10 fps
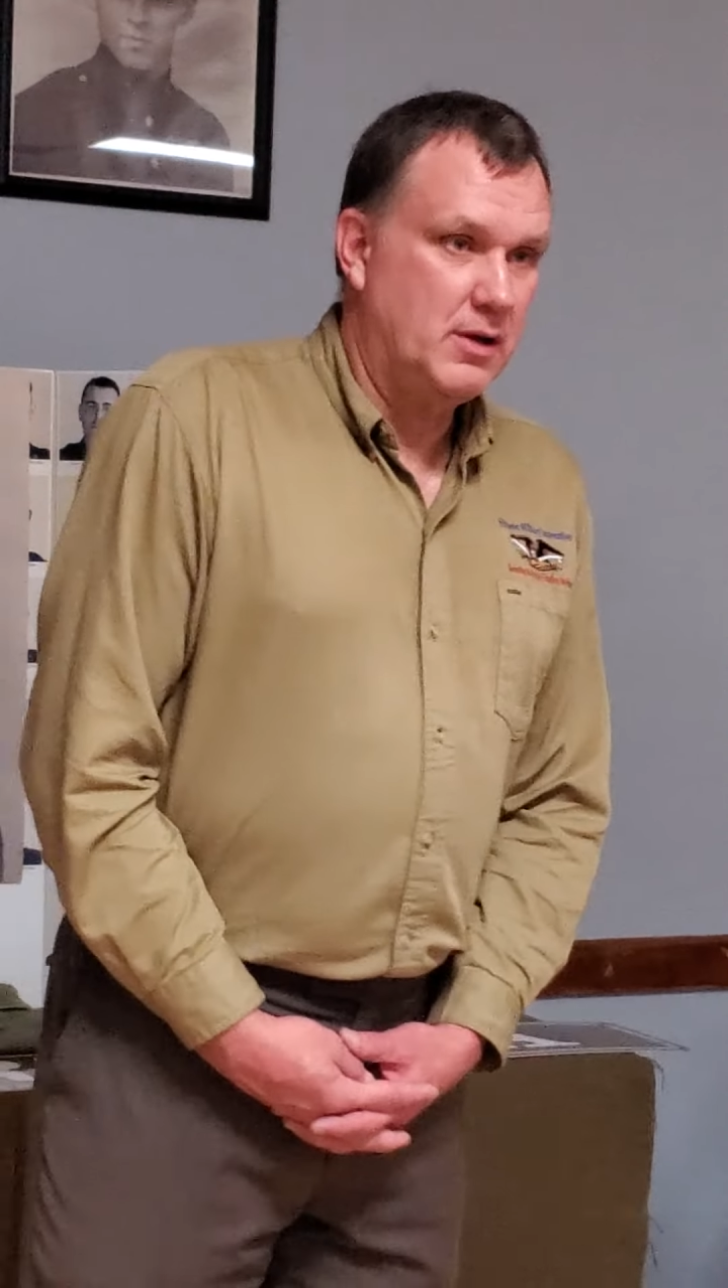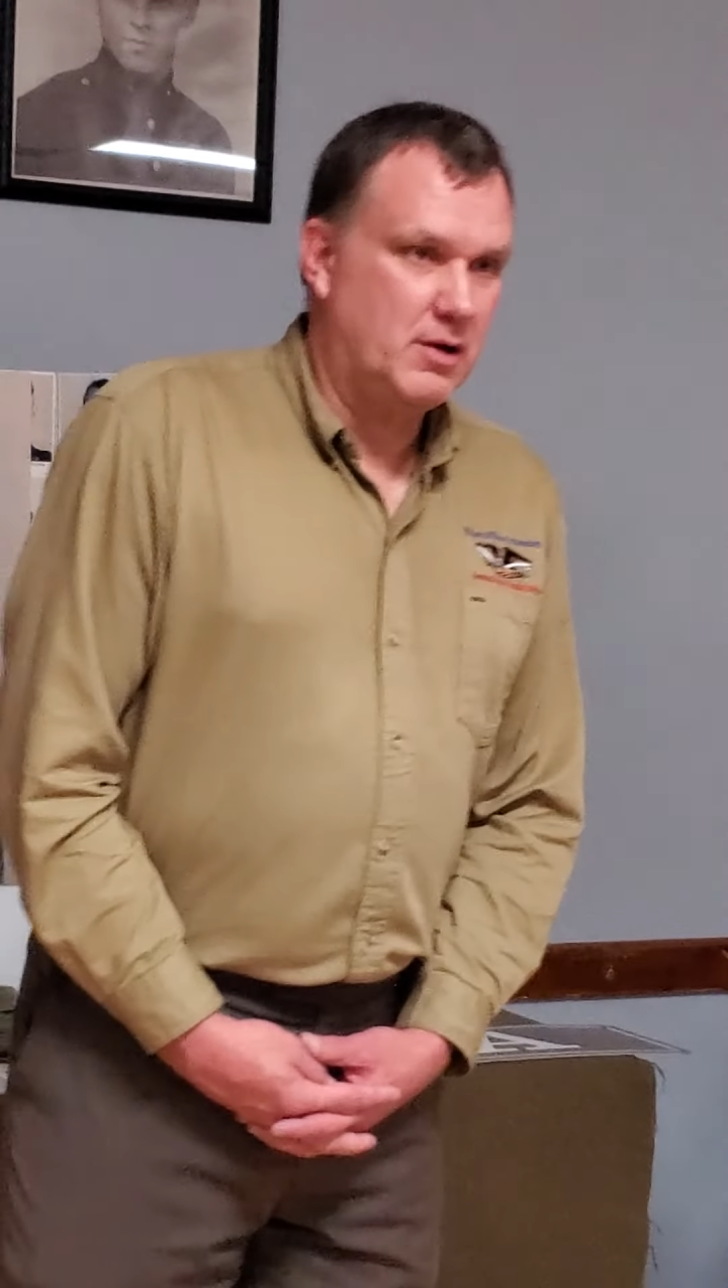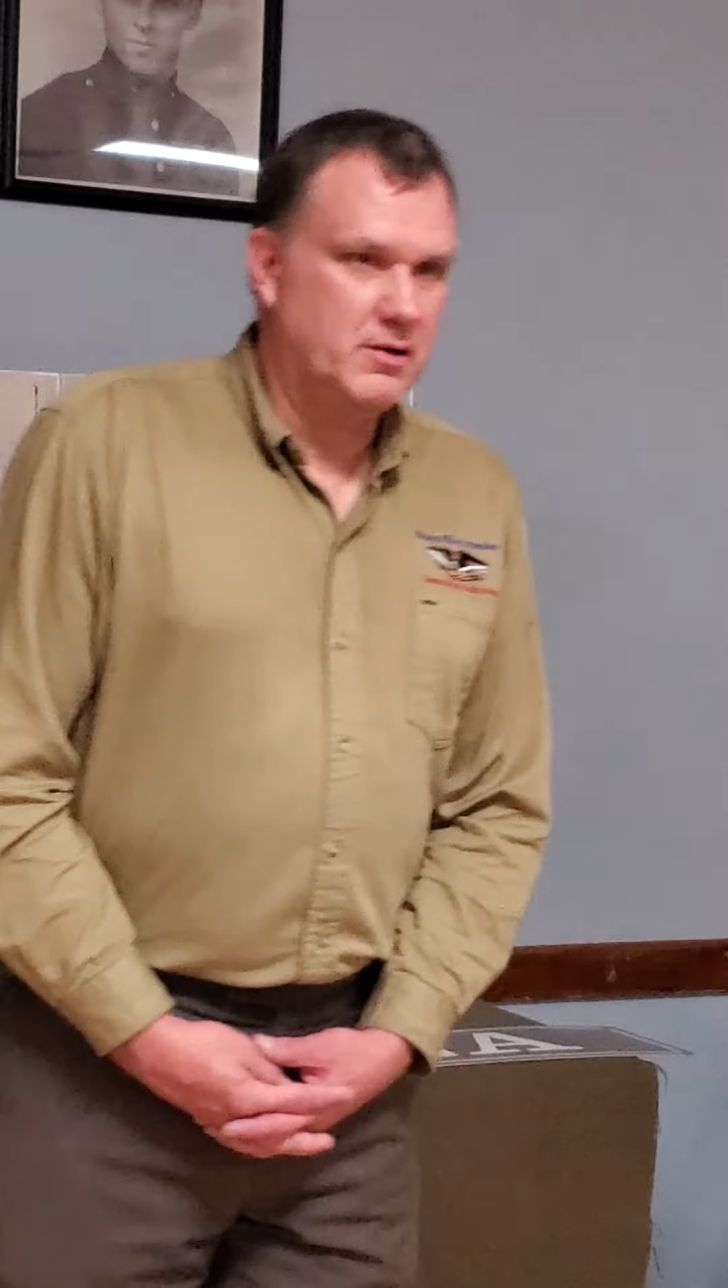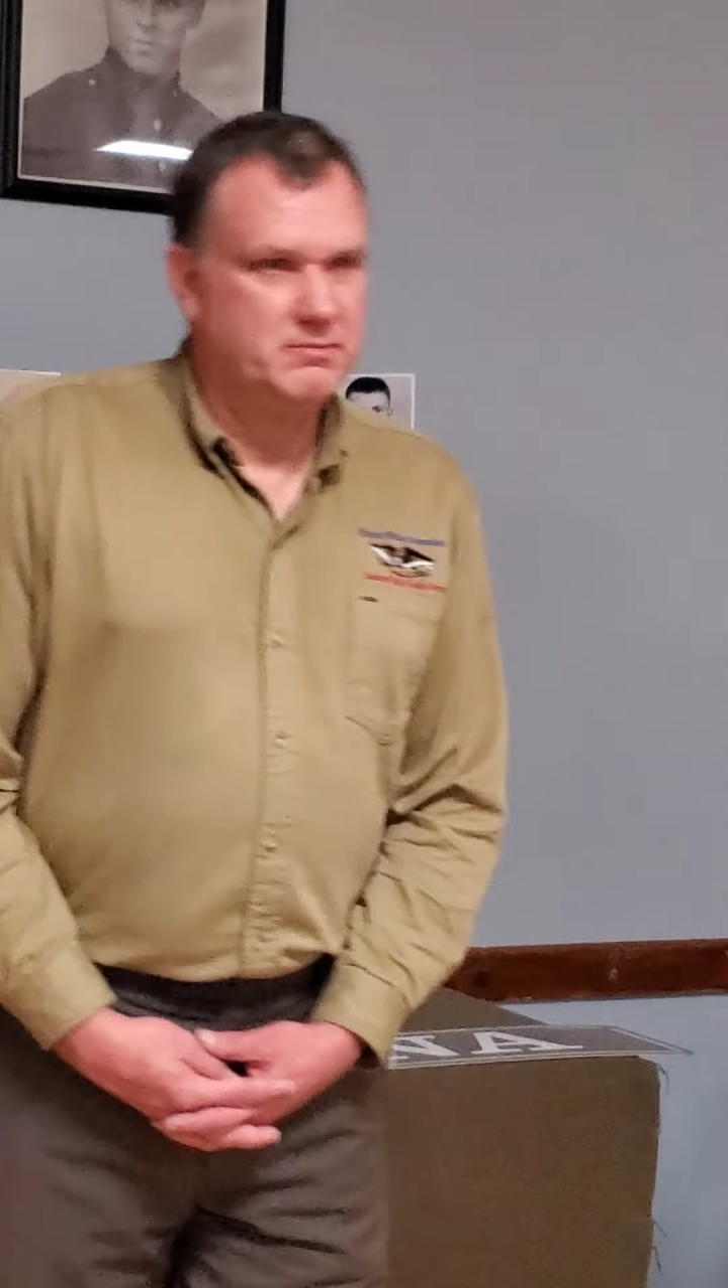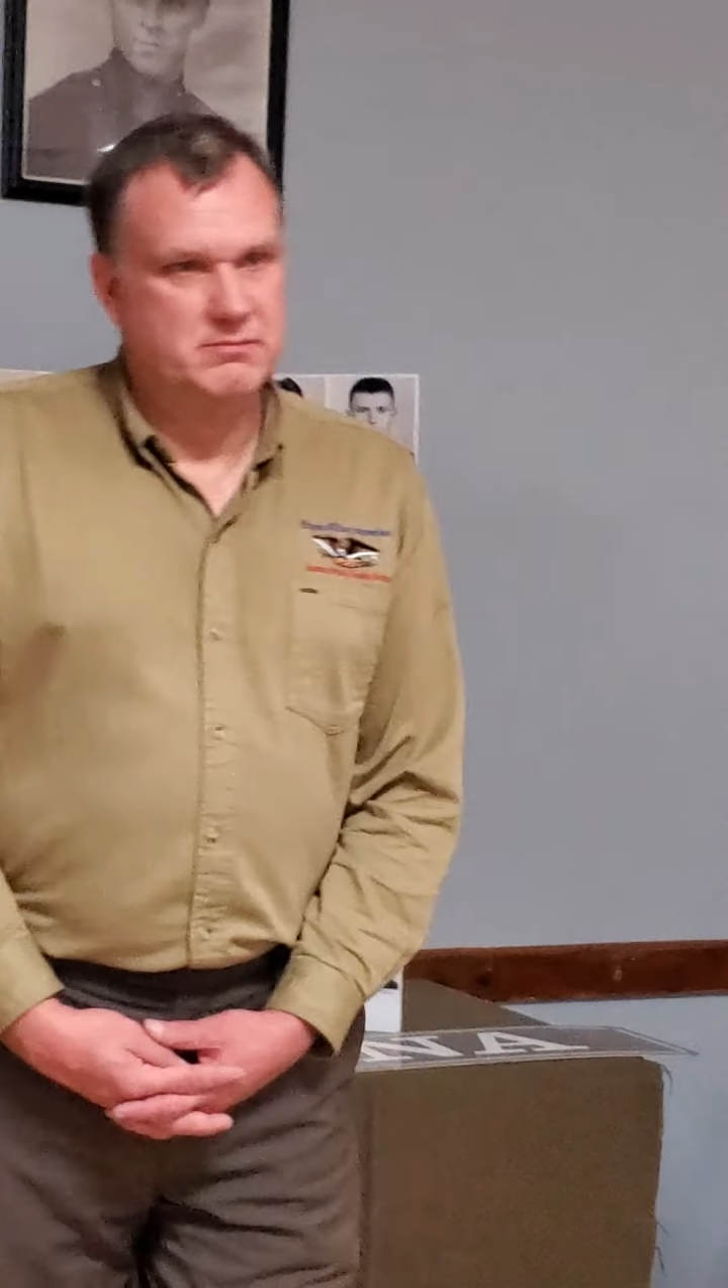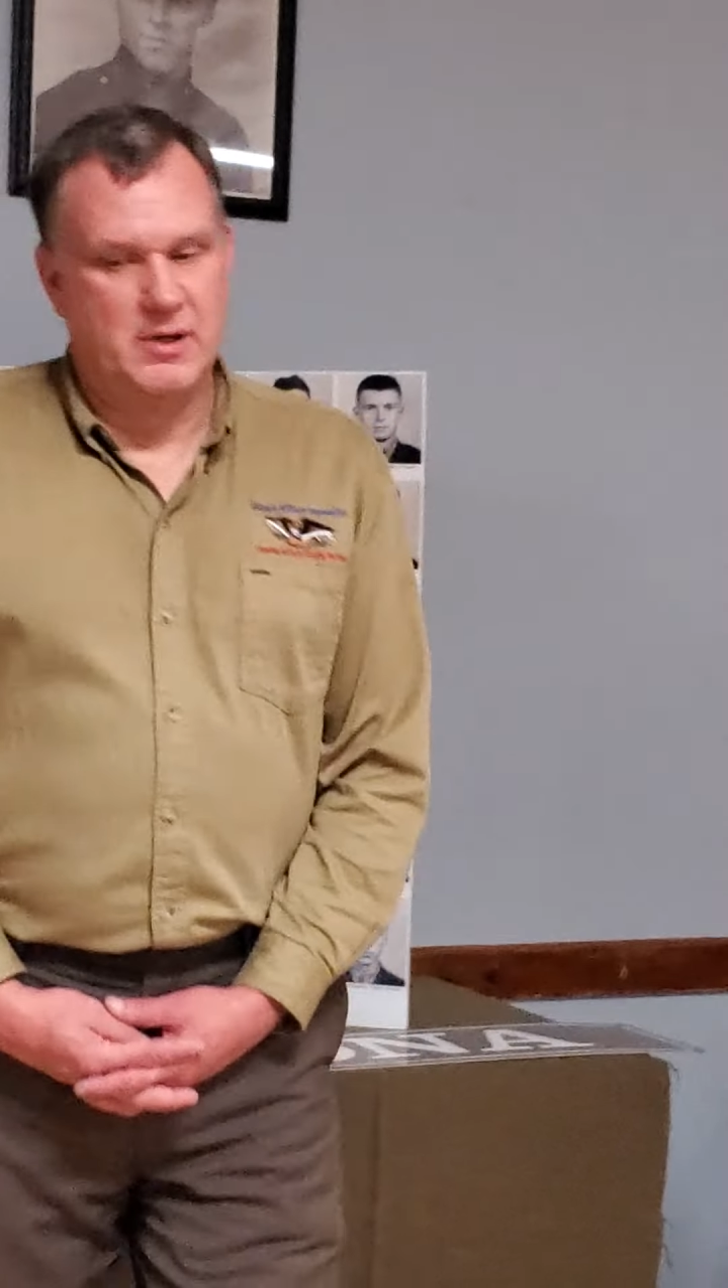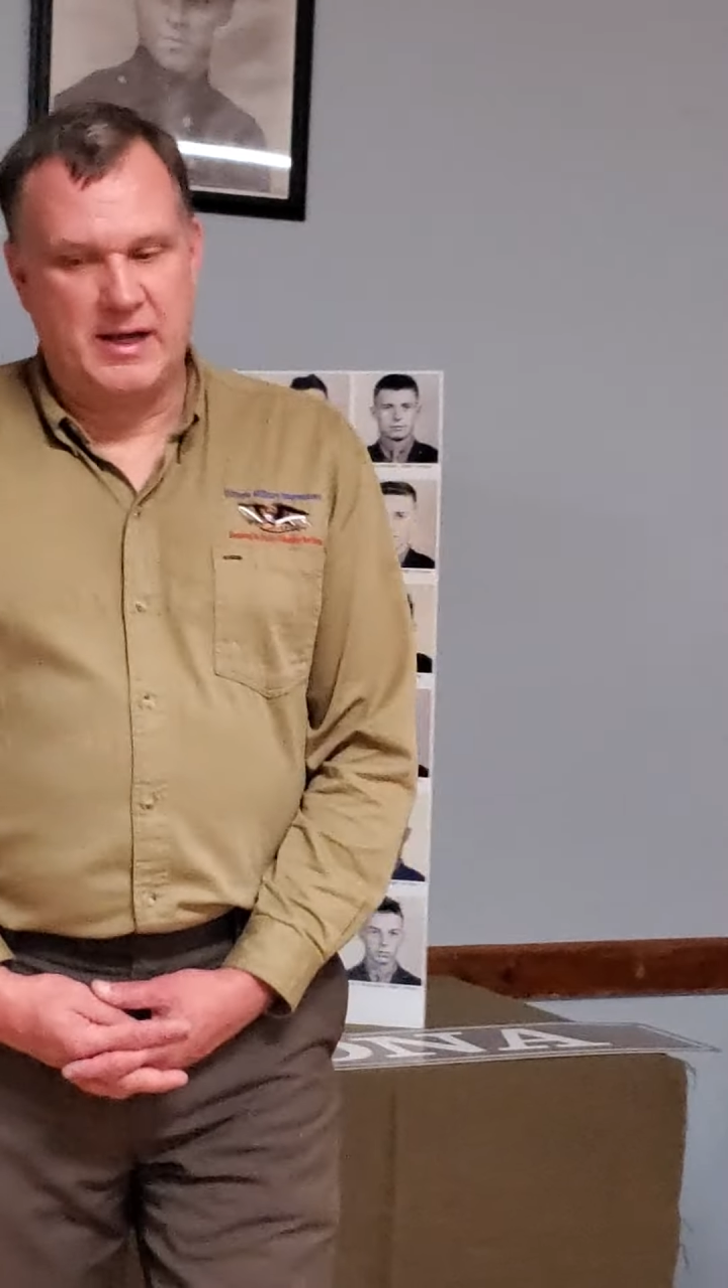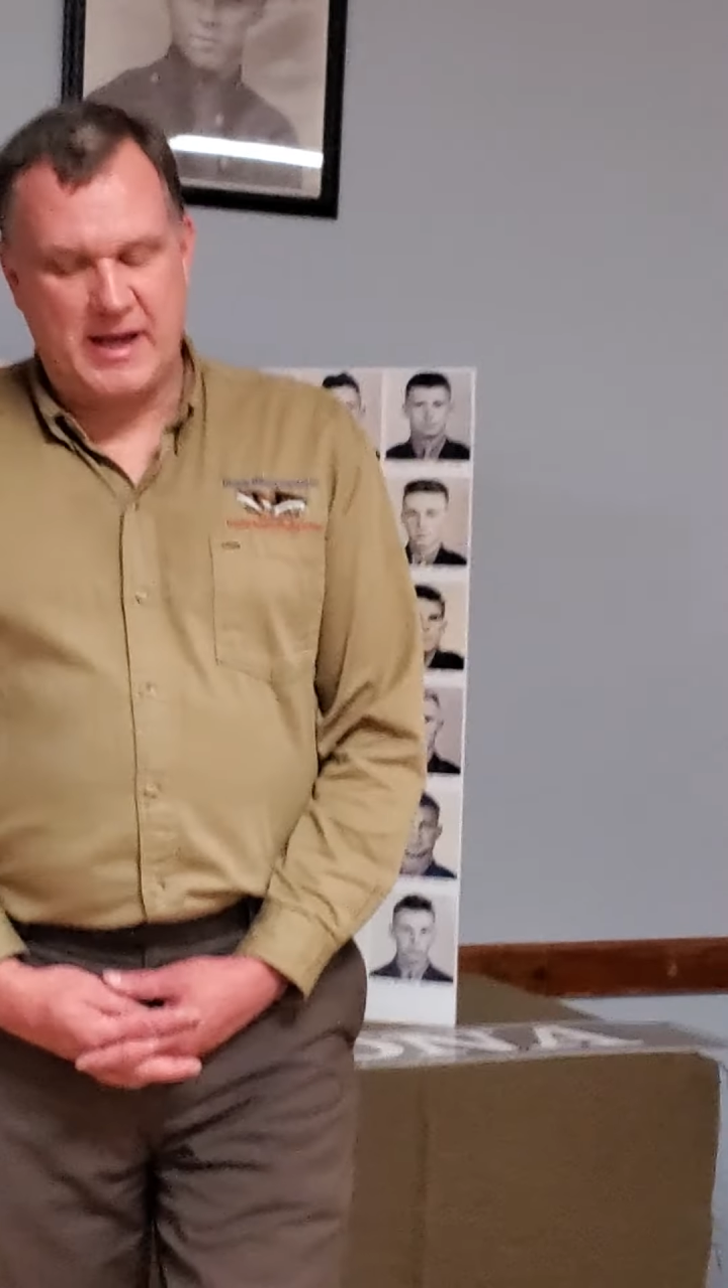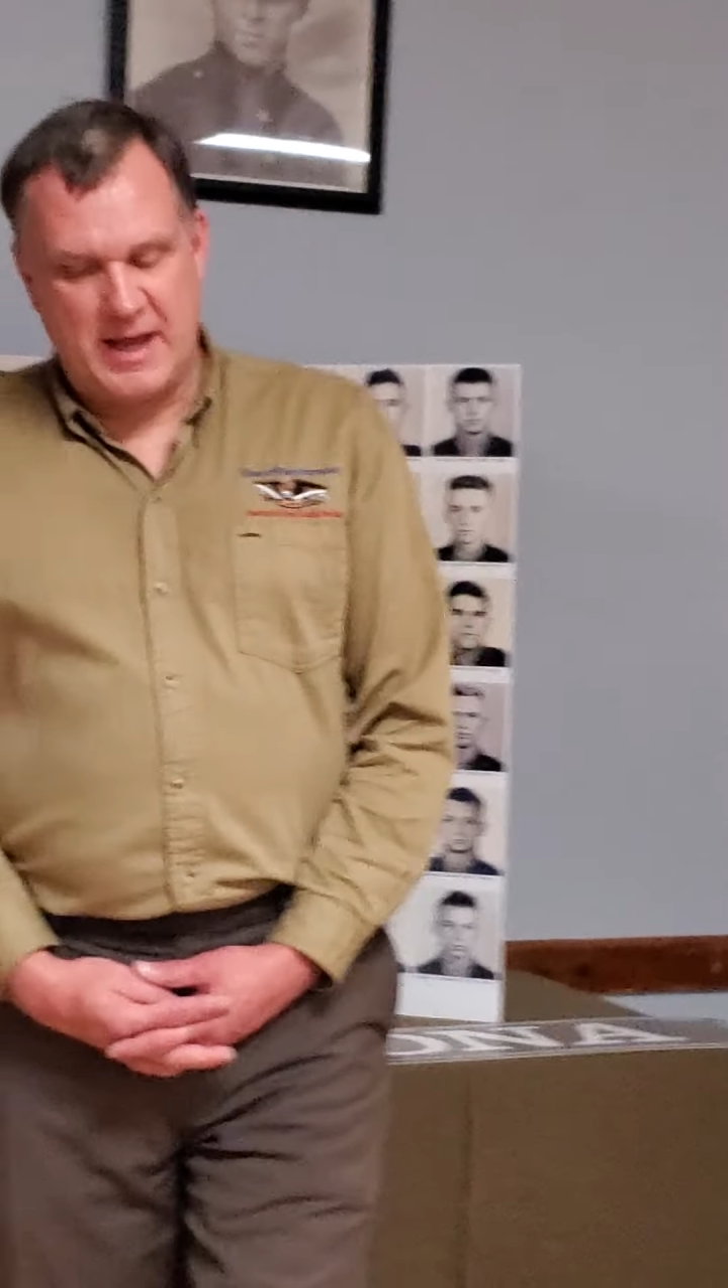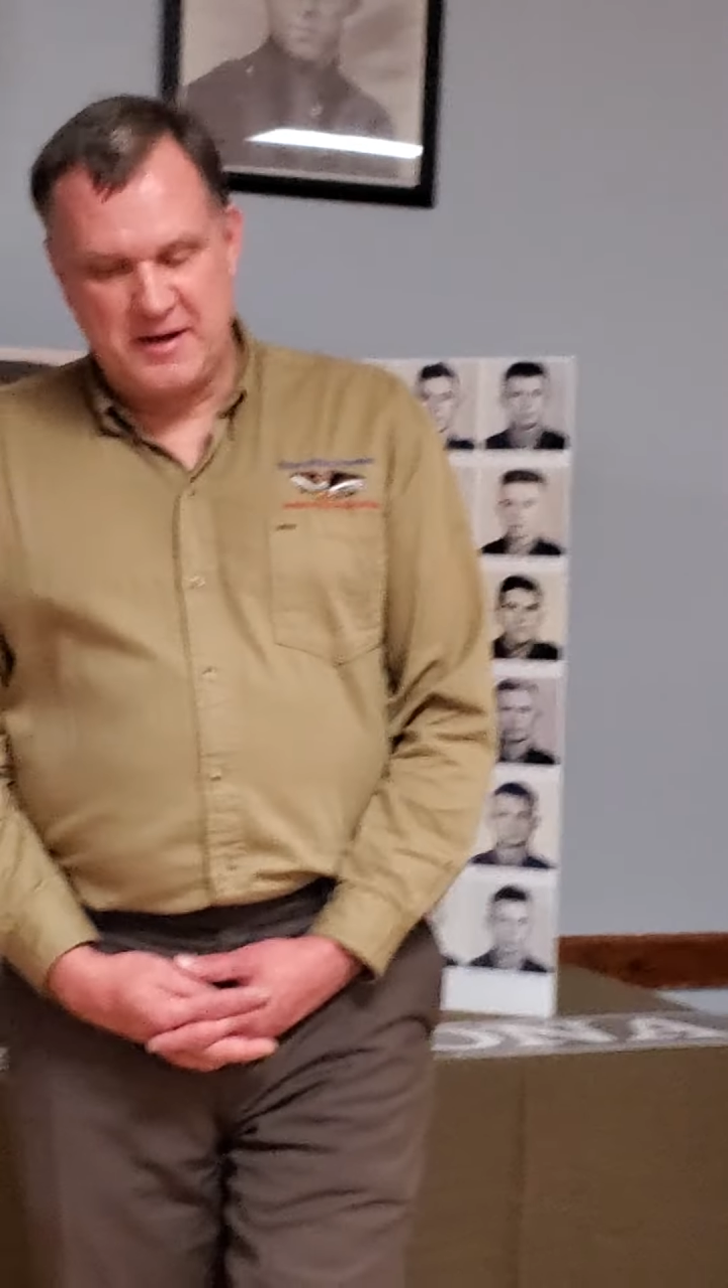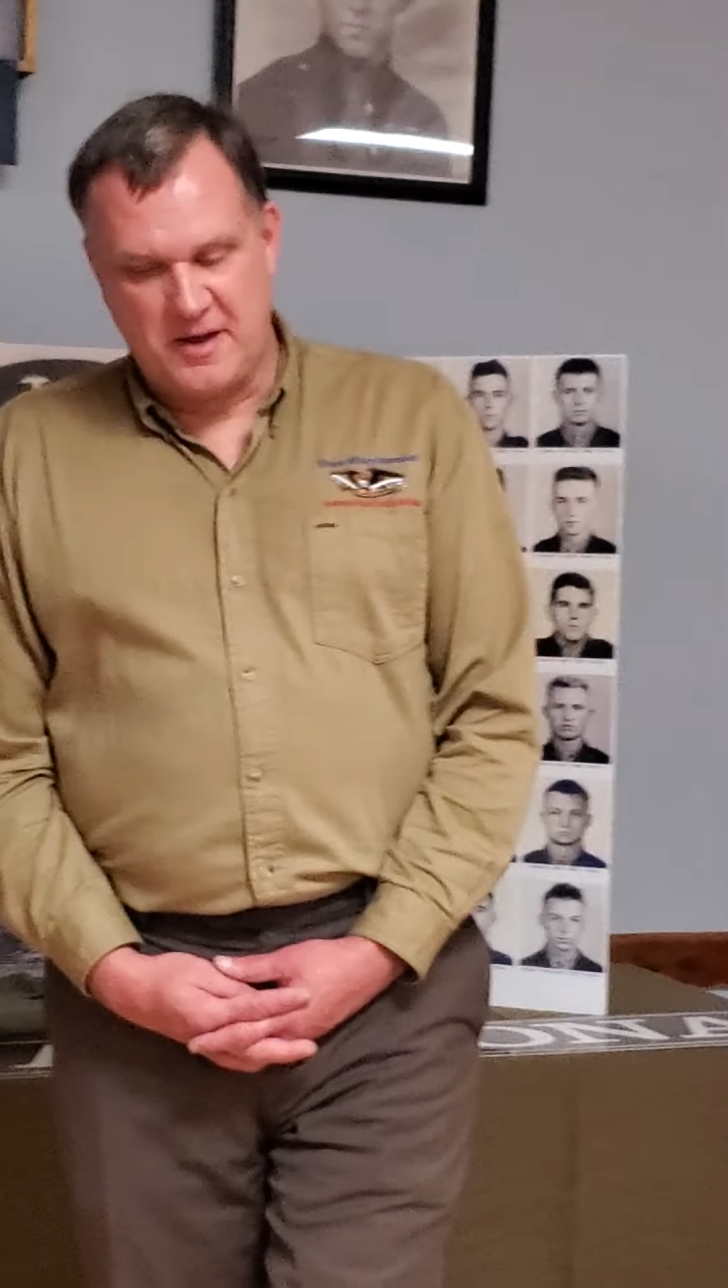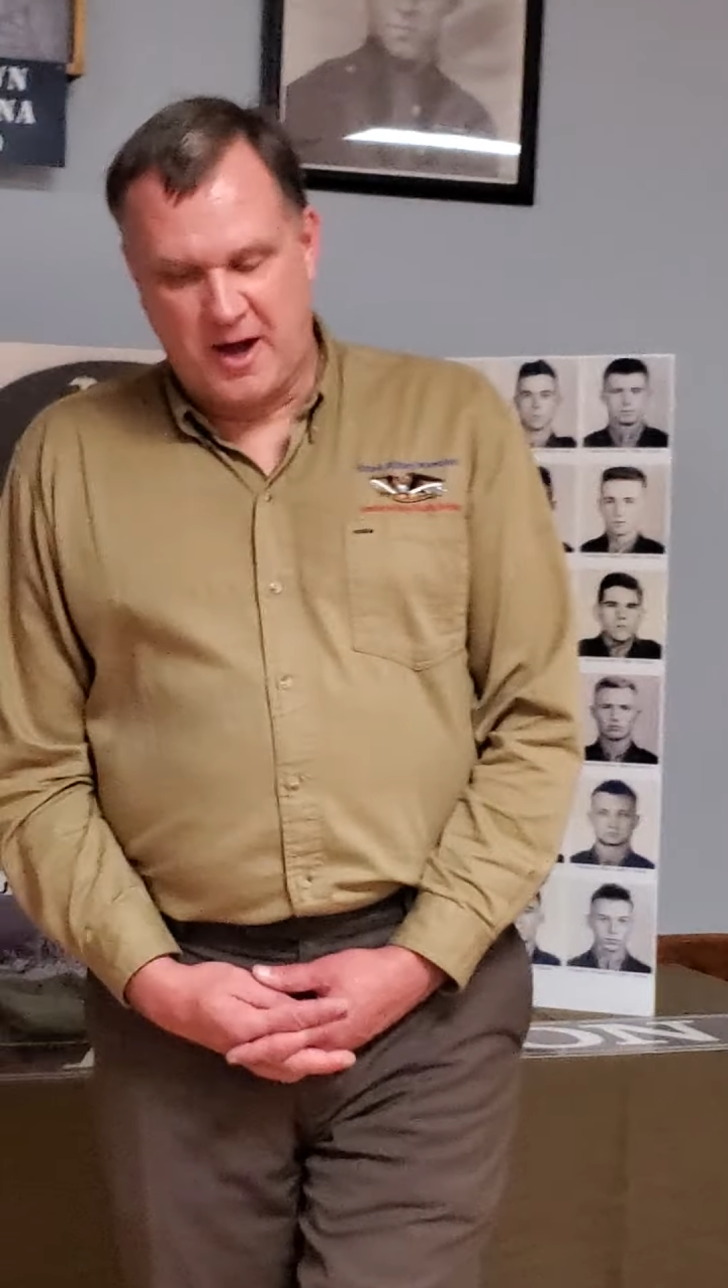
Or, and